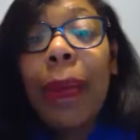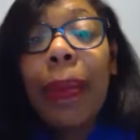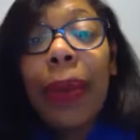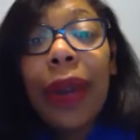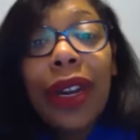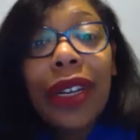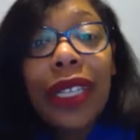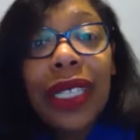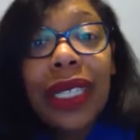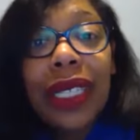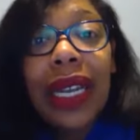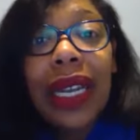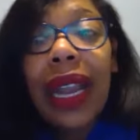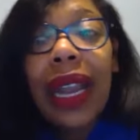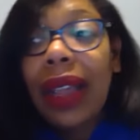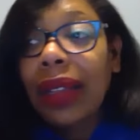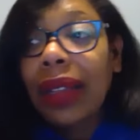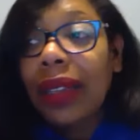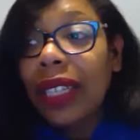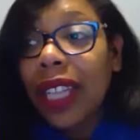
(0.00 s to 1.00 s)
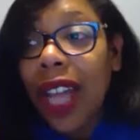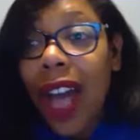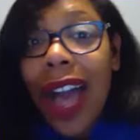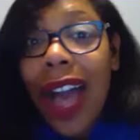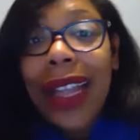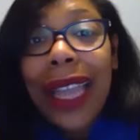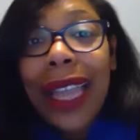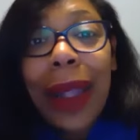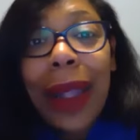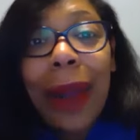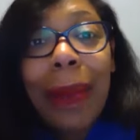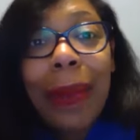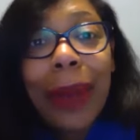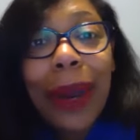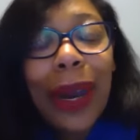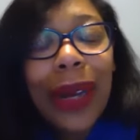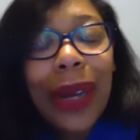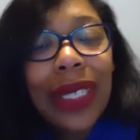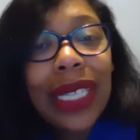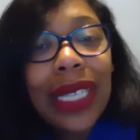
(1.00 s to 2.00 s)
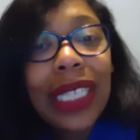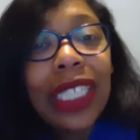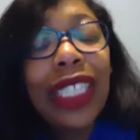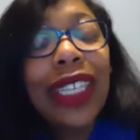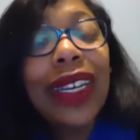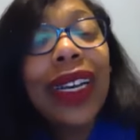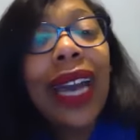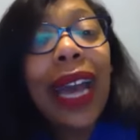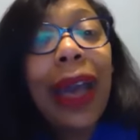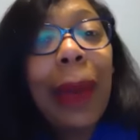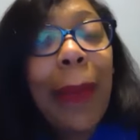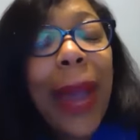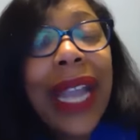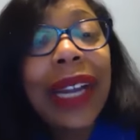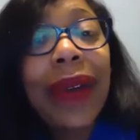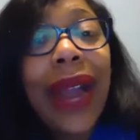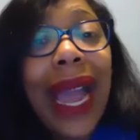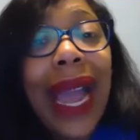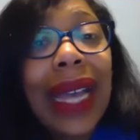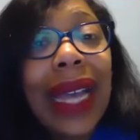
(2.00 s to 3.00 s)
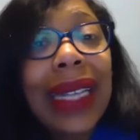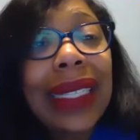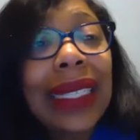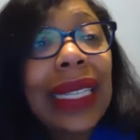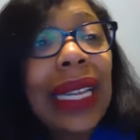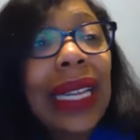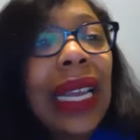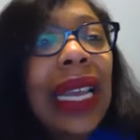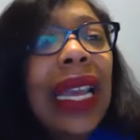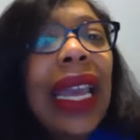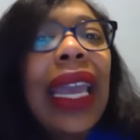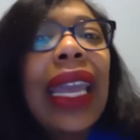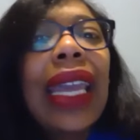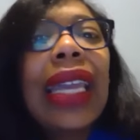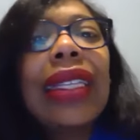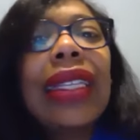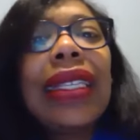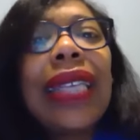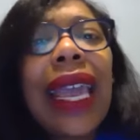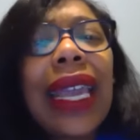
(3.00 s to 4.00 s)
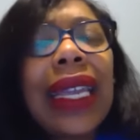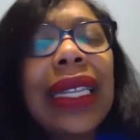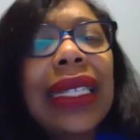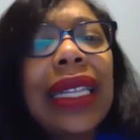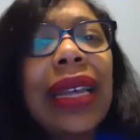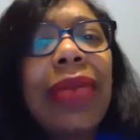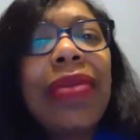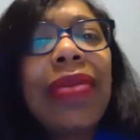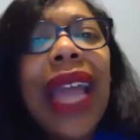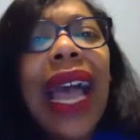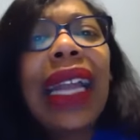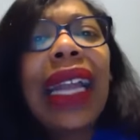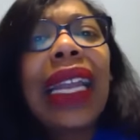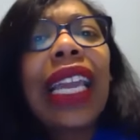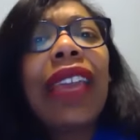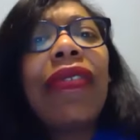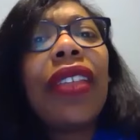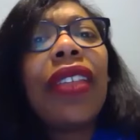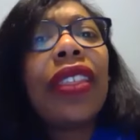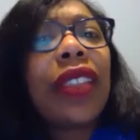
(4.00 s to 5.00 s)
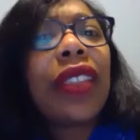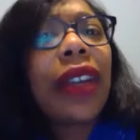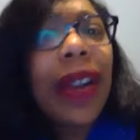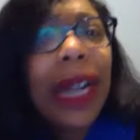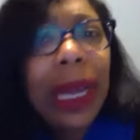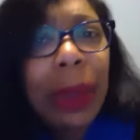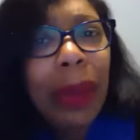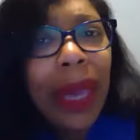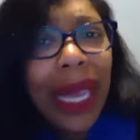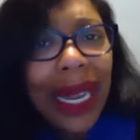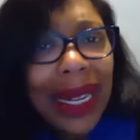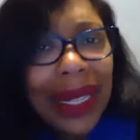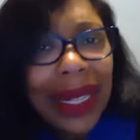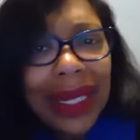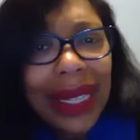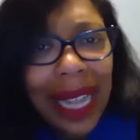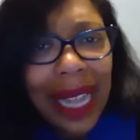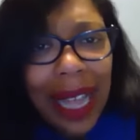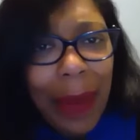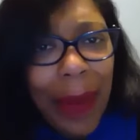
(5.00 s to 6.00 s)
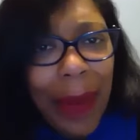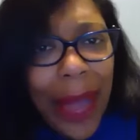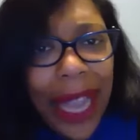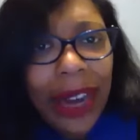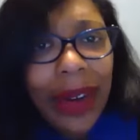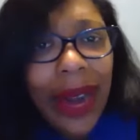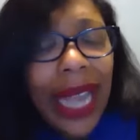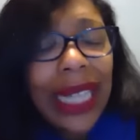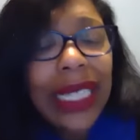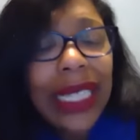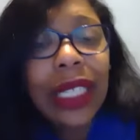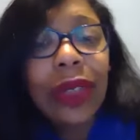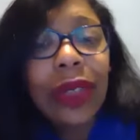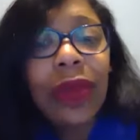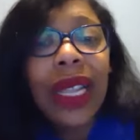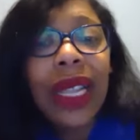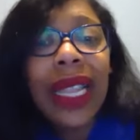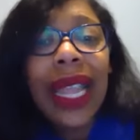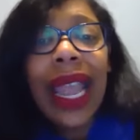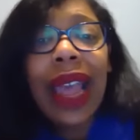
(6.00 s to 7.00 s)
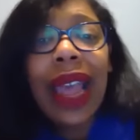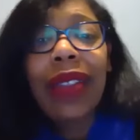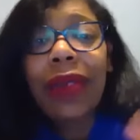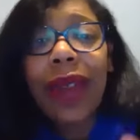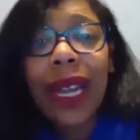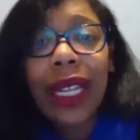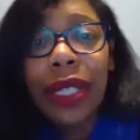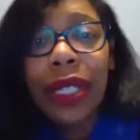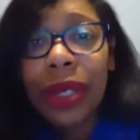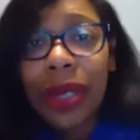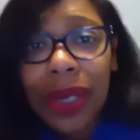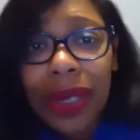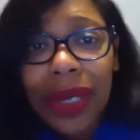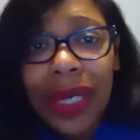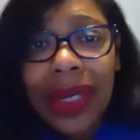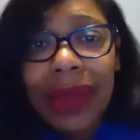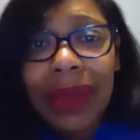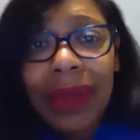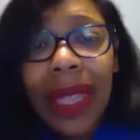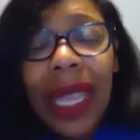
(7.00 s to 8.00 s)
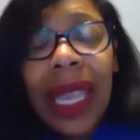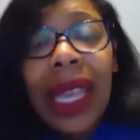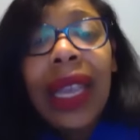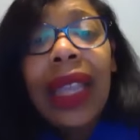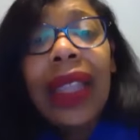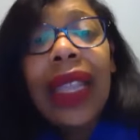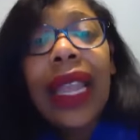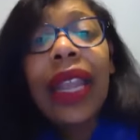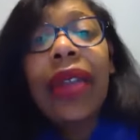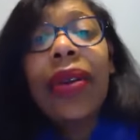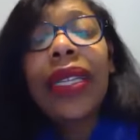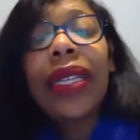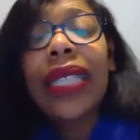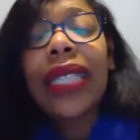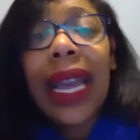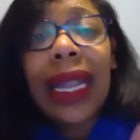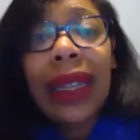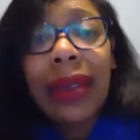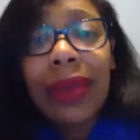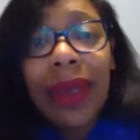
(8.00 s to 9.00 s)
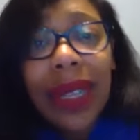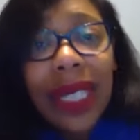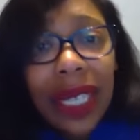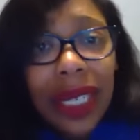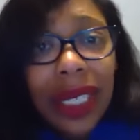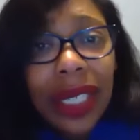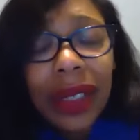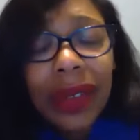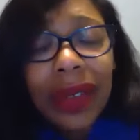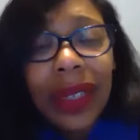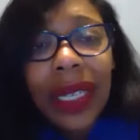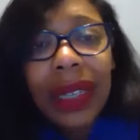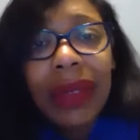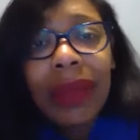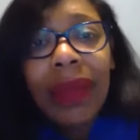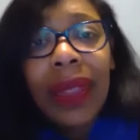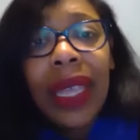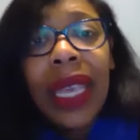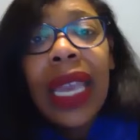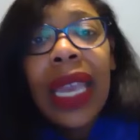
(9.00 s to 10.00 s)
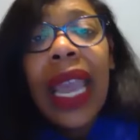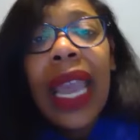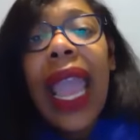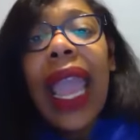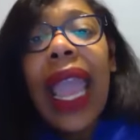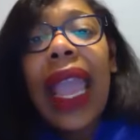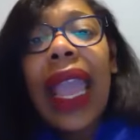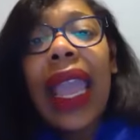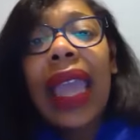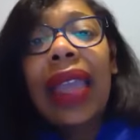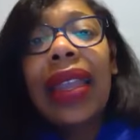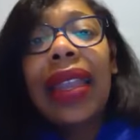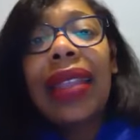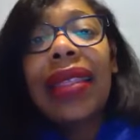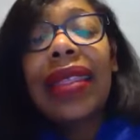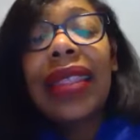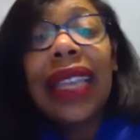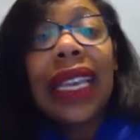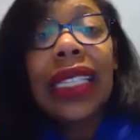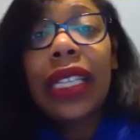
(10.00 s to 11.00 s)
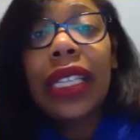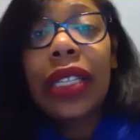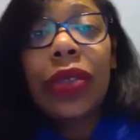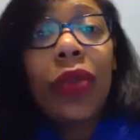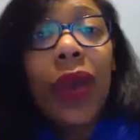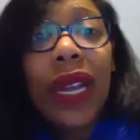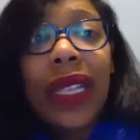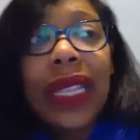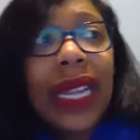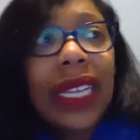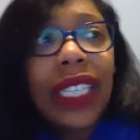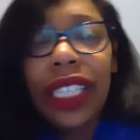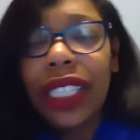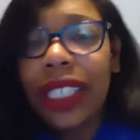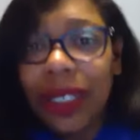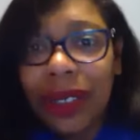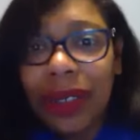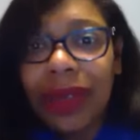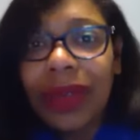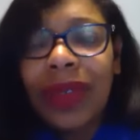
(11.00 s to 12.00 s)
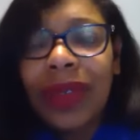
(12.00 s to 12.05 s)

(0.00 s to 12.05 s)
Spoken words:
person, lawn care person, to cut my grass. It takes them not even 30 minutes to cut my grass because one, they have the right tools. They know exactly what they're doing. And this is what they do.